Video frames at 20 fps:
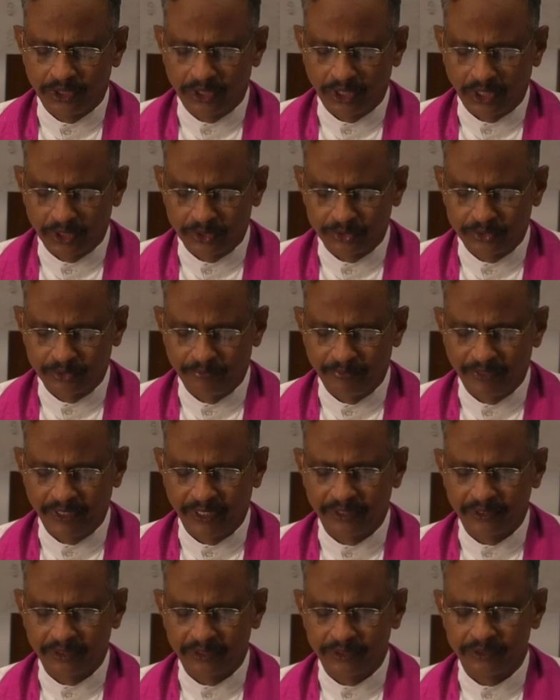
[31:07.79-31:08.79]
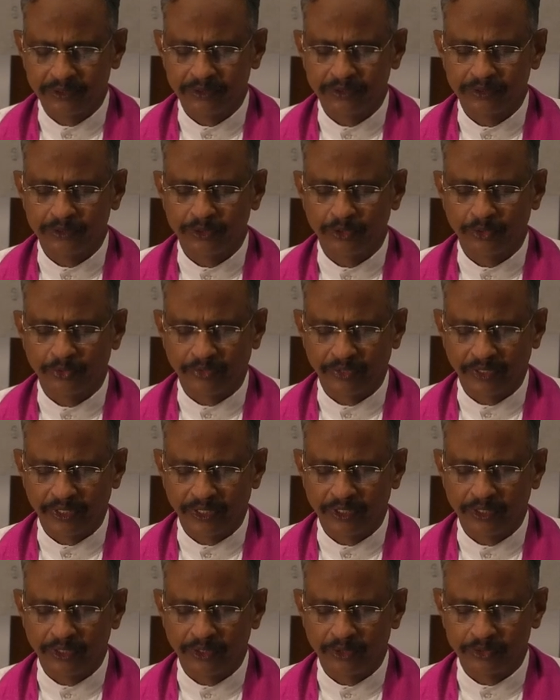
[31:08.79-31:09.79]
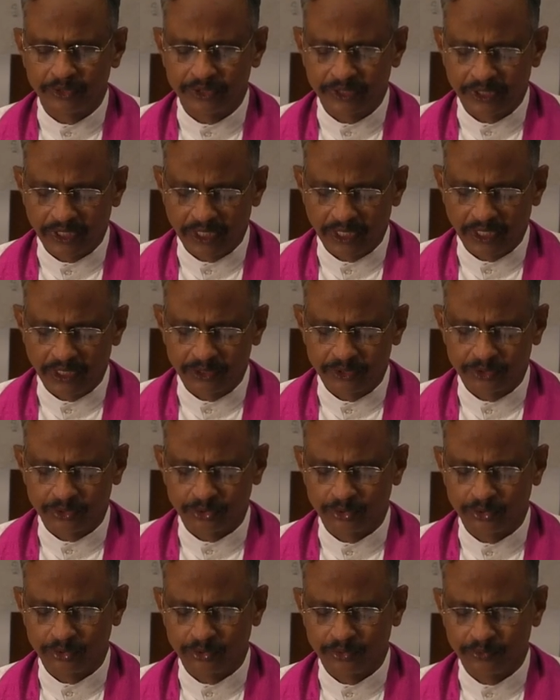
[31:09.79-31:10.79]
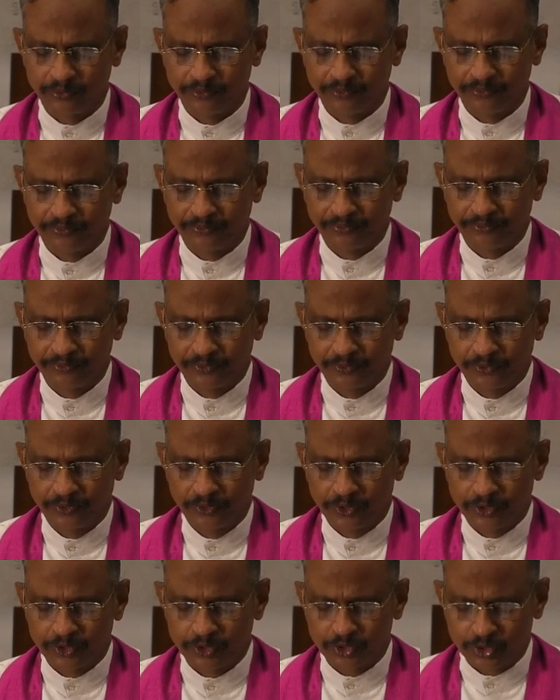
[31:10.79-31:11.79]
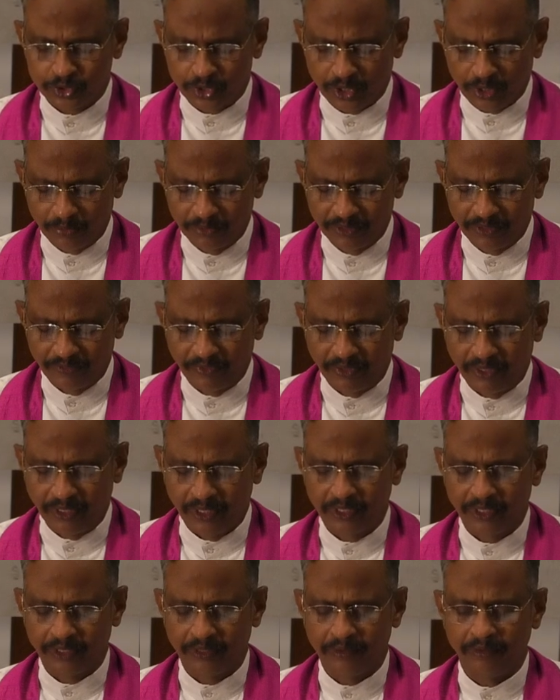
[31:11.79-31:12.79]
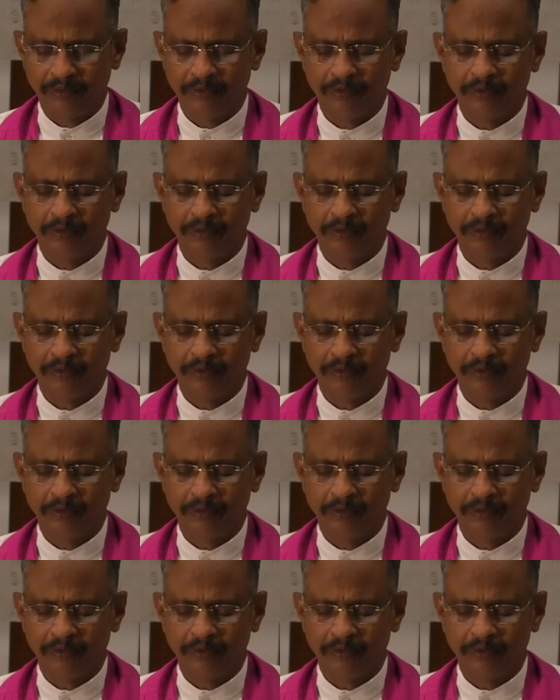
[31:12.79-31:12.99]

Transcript: and to make Ukraine and Russia to stop the war and